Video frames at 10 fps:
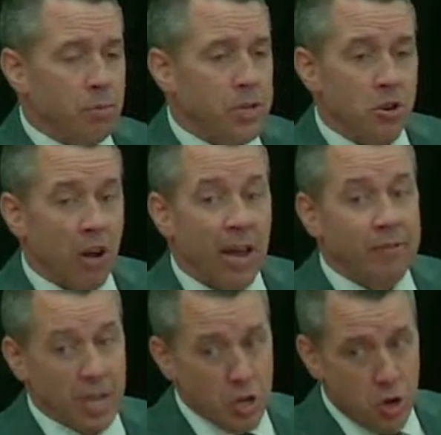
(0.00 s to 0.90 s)
in your life that
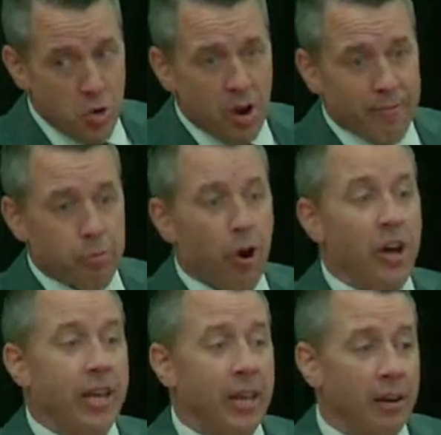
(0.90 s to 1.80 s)
you have brought
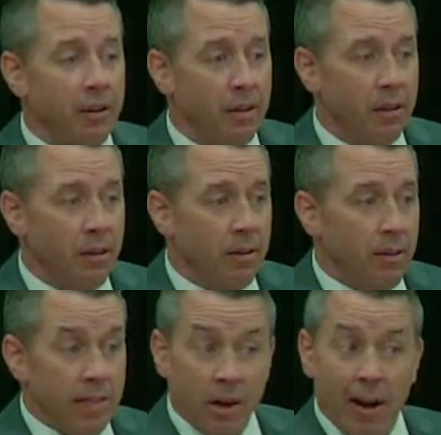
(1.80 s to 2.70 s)
in
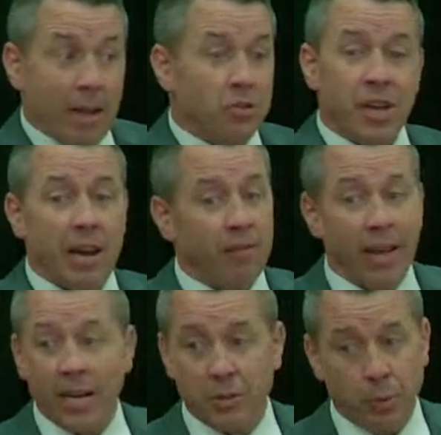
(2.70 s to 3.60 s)
that are outside of
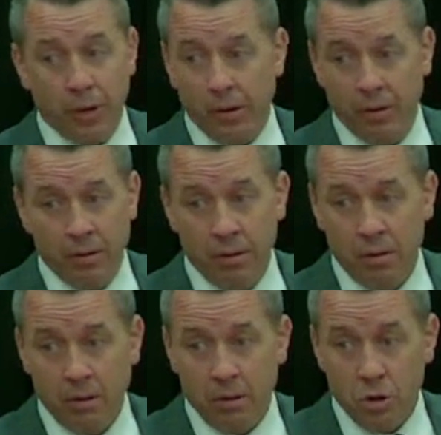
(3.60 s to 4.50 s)
God's will.
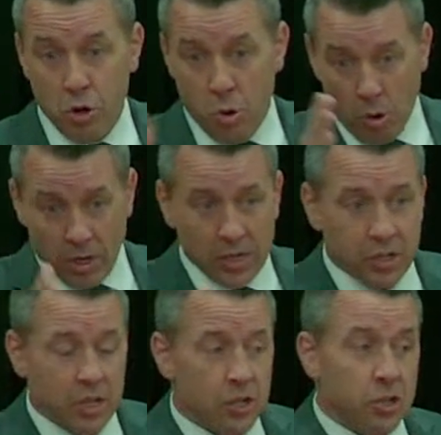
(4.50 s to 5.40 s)
Your
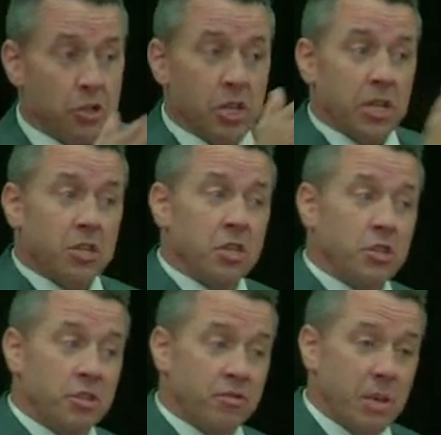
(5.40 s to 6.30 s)
decisions or the decisions
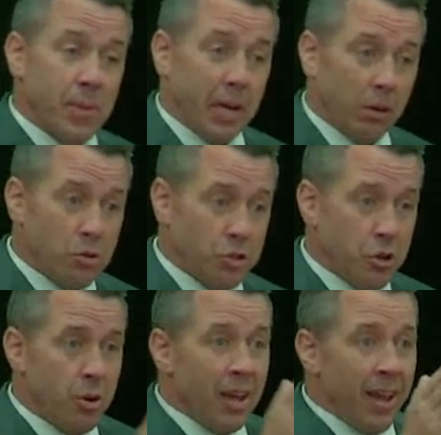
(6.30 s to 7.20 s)
of somebody close to you
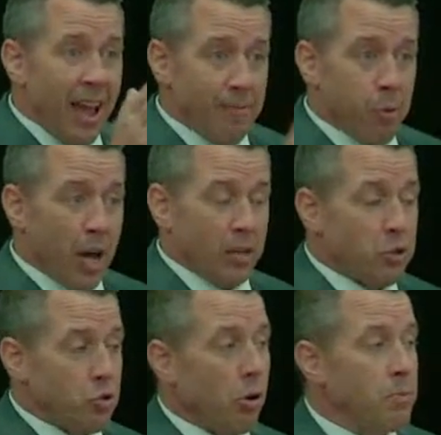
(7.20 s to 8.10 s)
have brought in
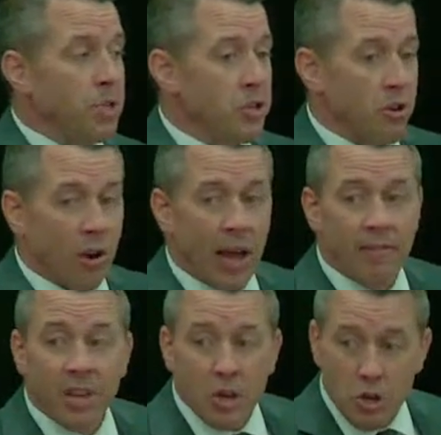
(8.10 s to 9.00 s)
storms into your life.
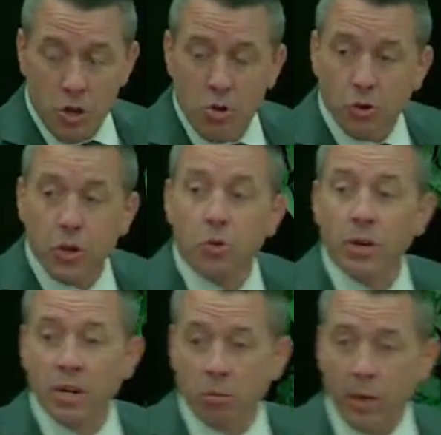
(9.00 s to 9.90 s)
You too need
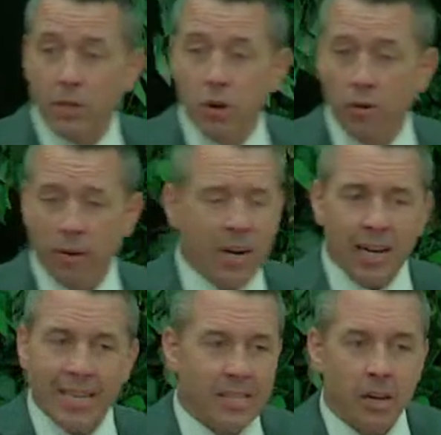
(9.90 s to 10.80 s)
to reach over. Listen,